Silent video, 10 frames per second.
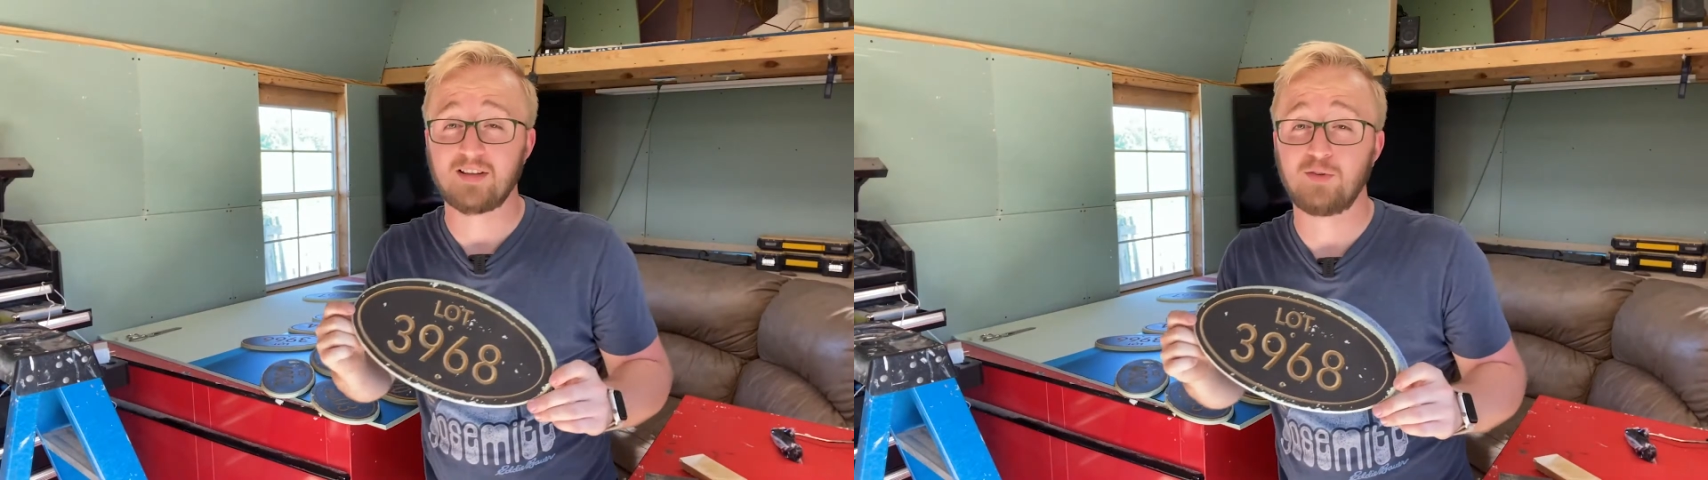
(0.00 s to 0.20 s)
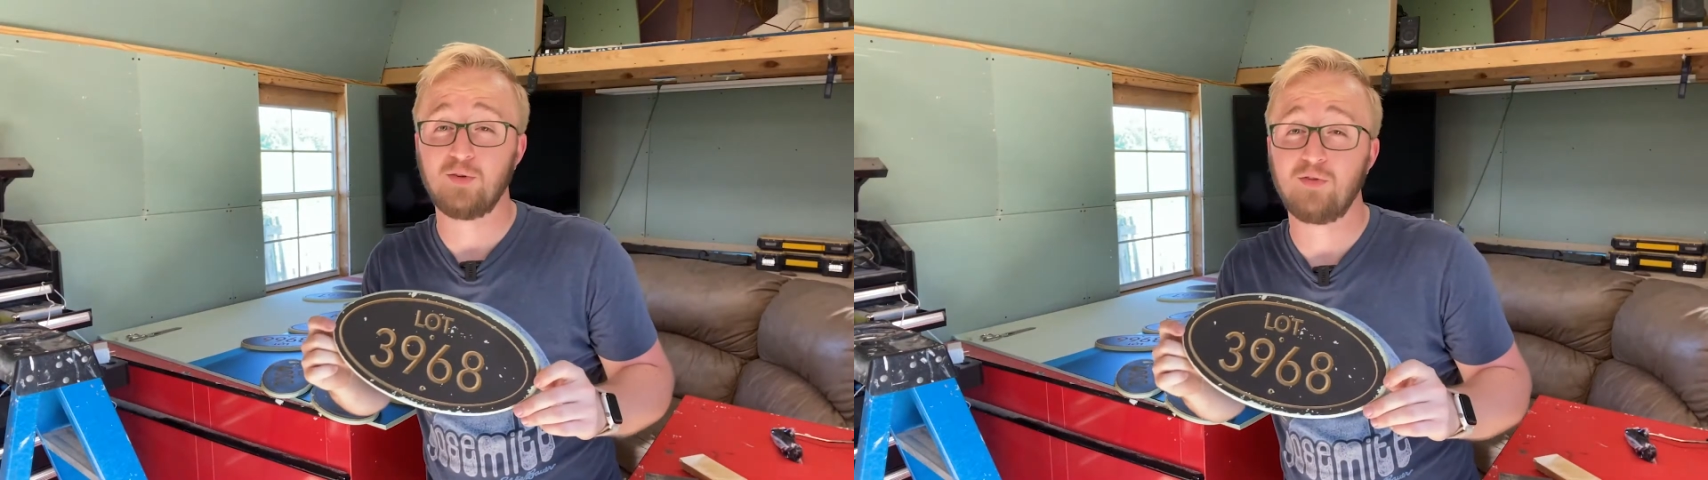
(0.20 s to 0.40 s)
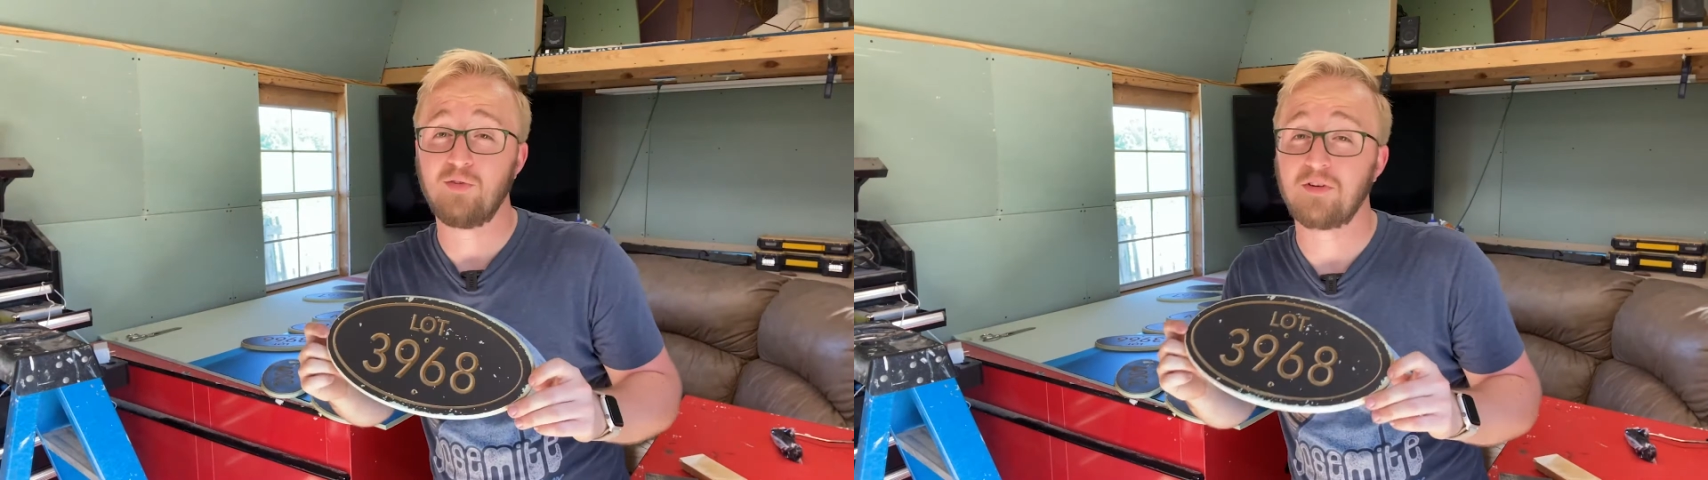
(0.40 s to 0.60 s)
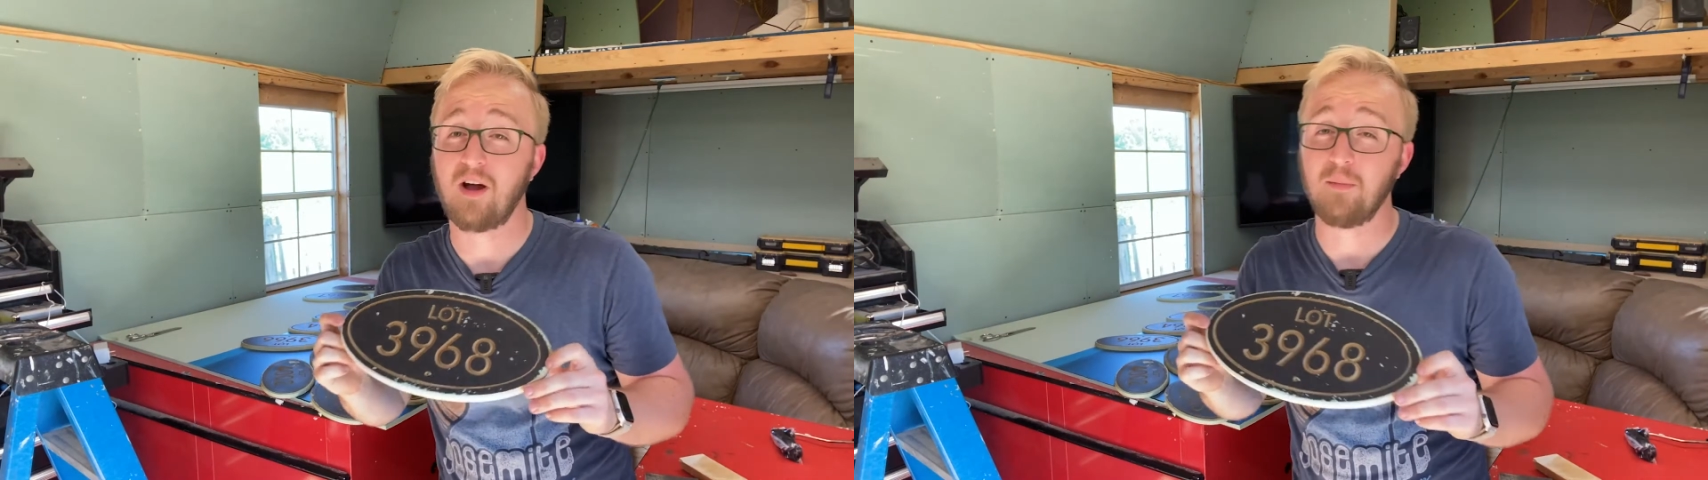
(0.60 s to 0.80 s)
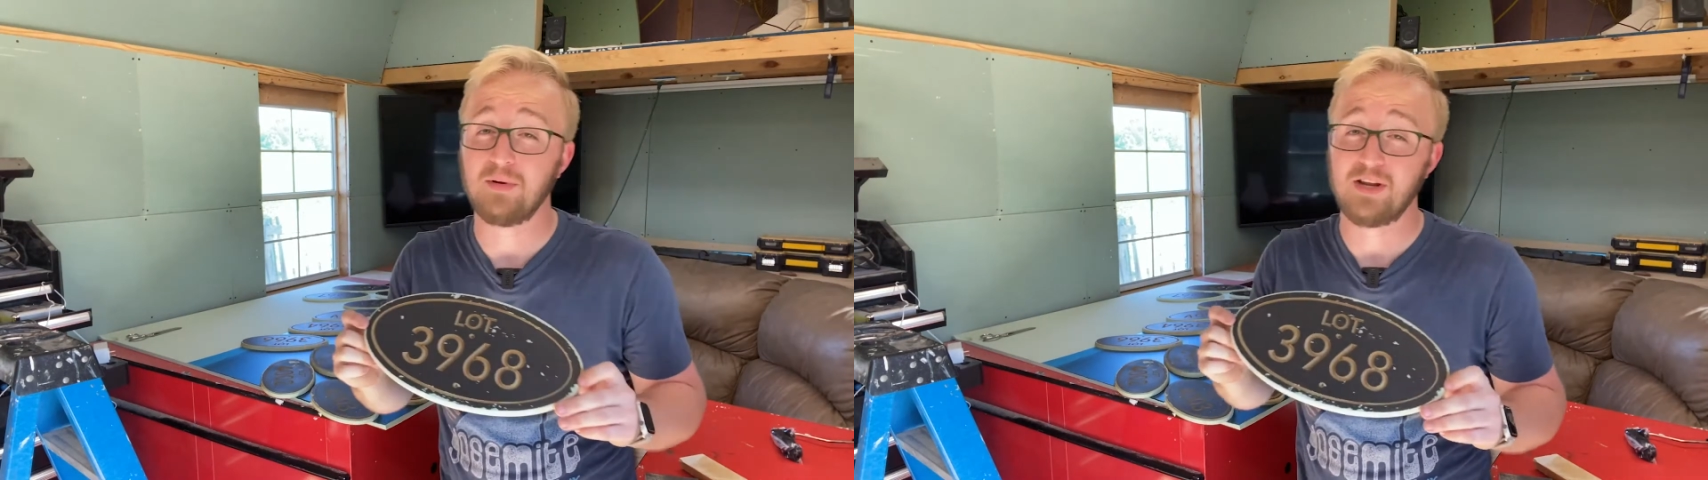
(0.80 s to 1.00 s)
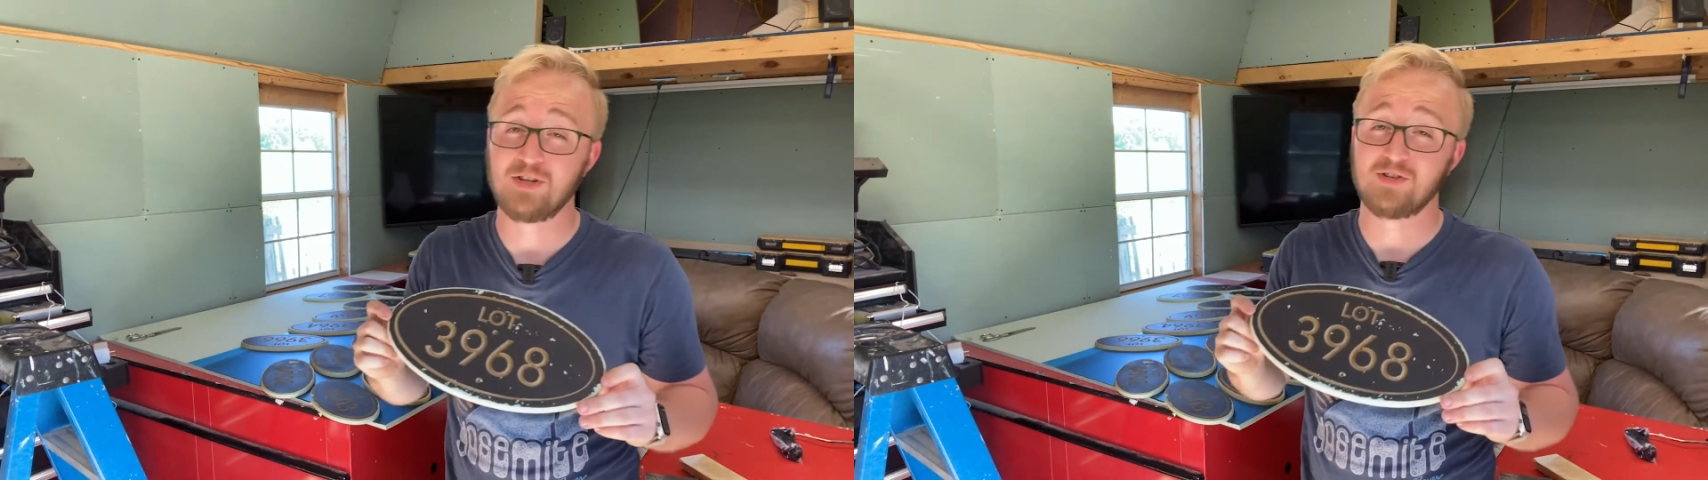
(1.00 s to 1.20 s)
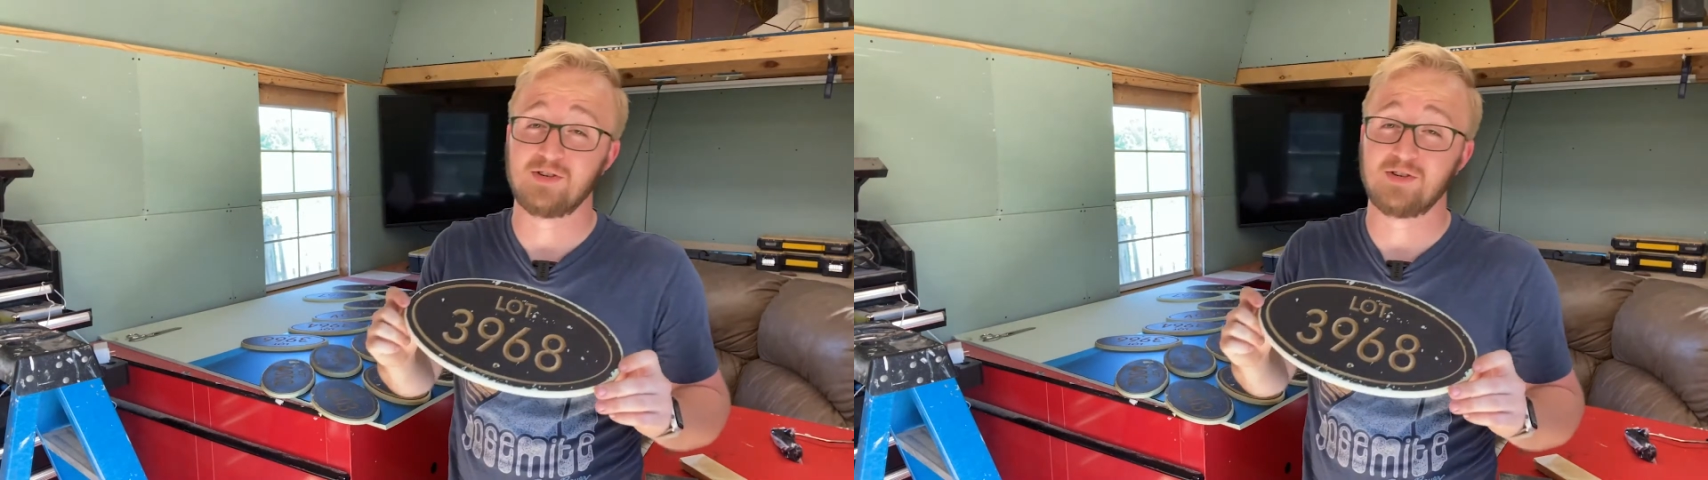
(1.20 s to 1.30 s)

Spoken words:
due to the combination